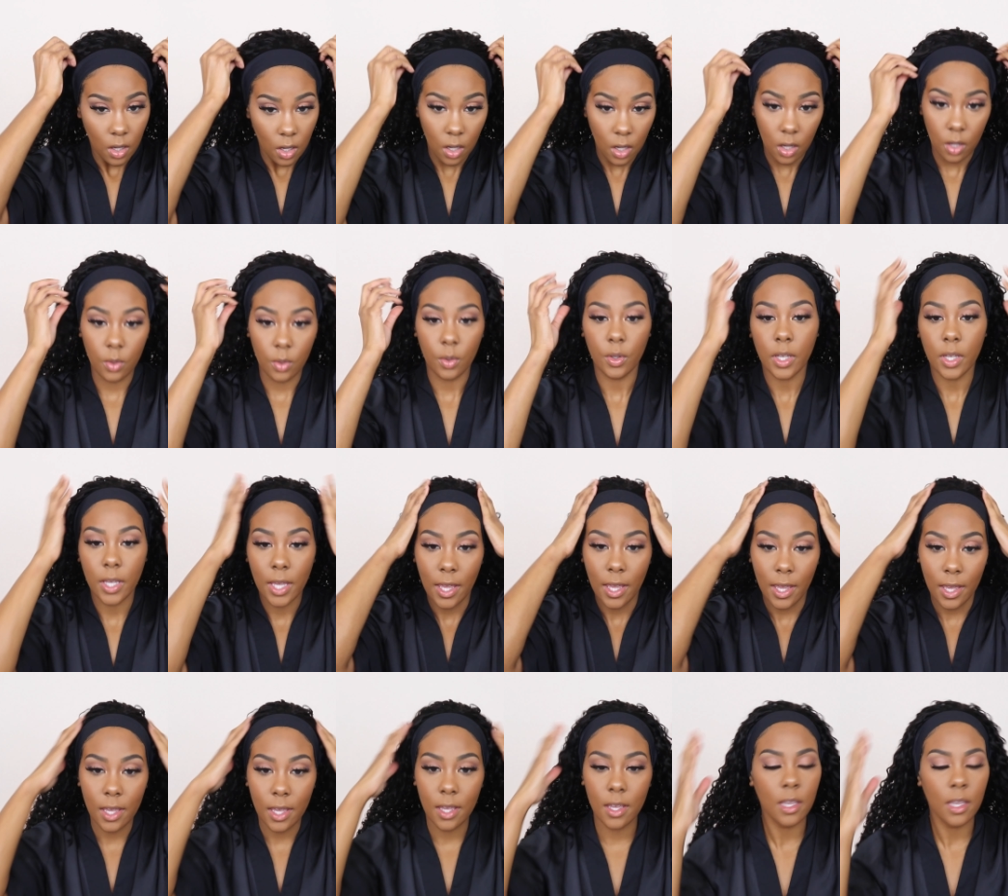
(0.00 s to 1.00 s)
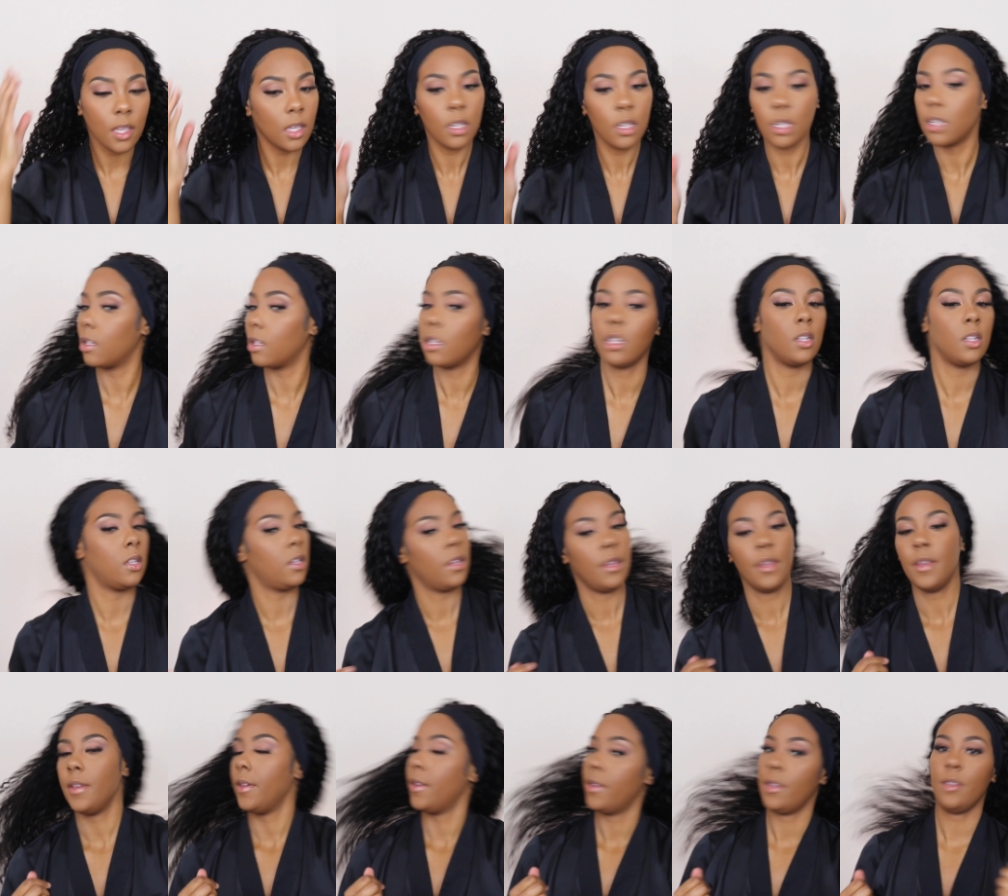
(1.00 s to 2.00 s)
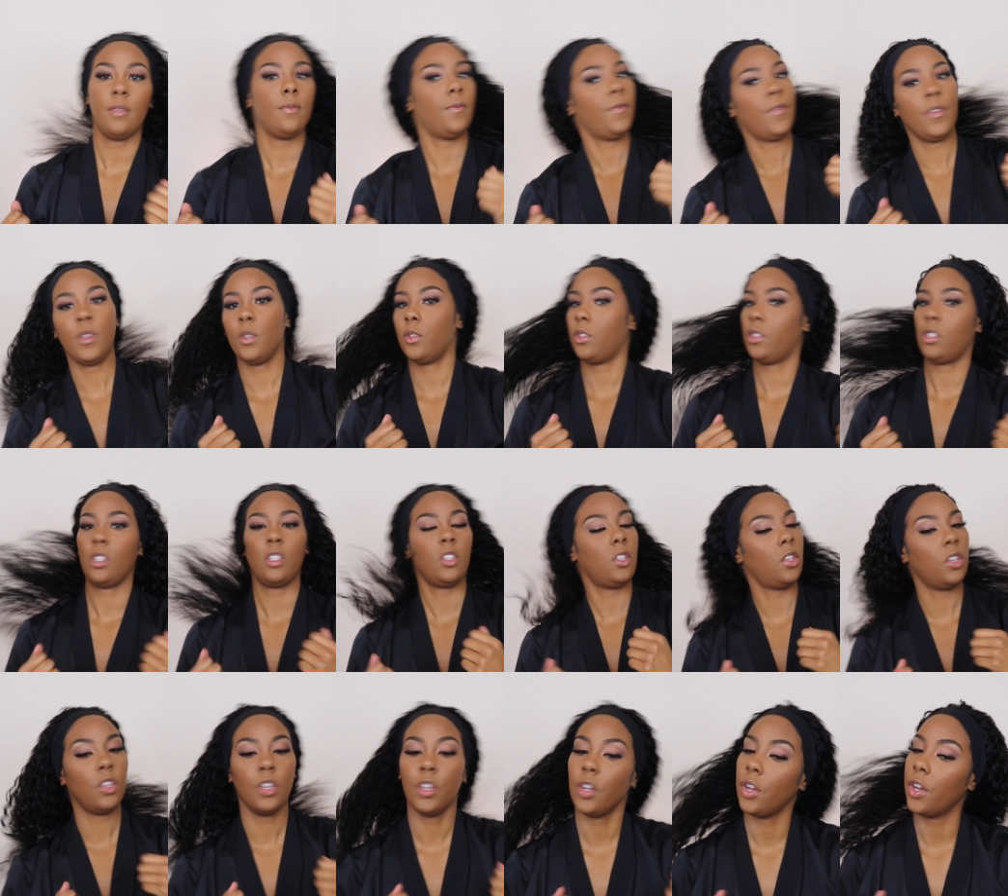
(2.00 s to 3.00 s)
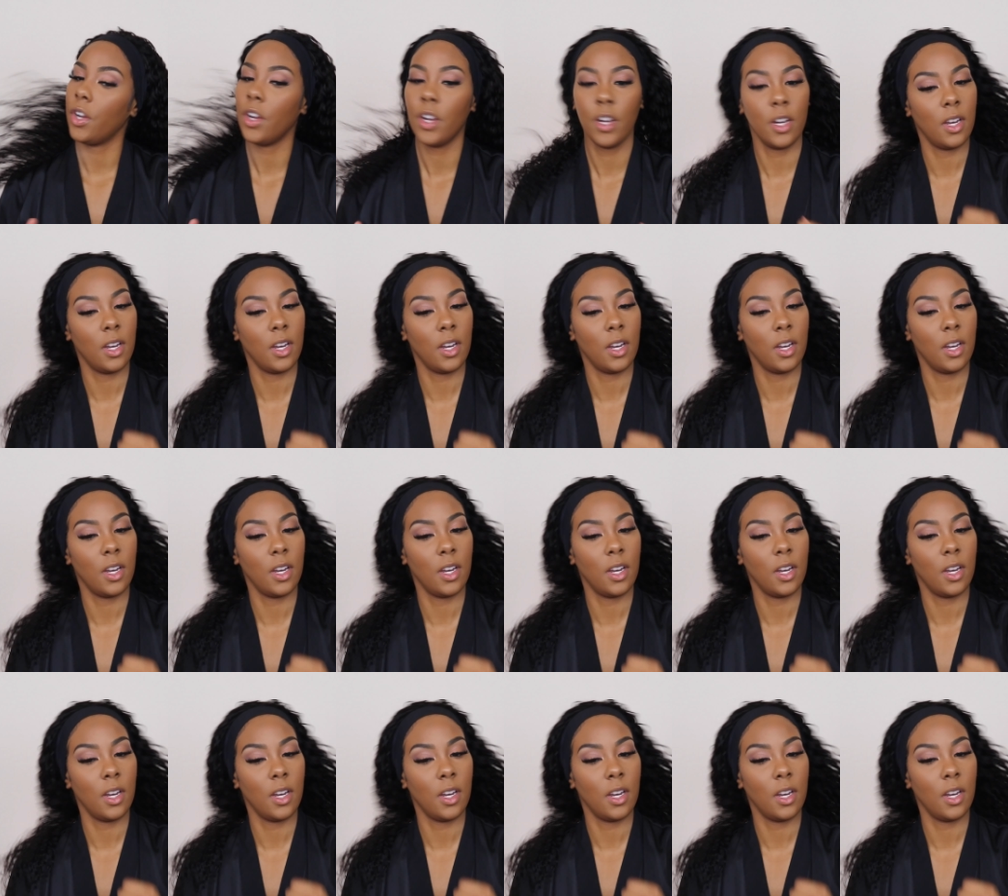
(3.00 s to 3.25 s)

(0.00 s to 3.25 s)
Okay. It feels secure.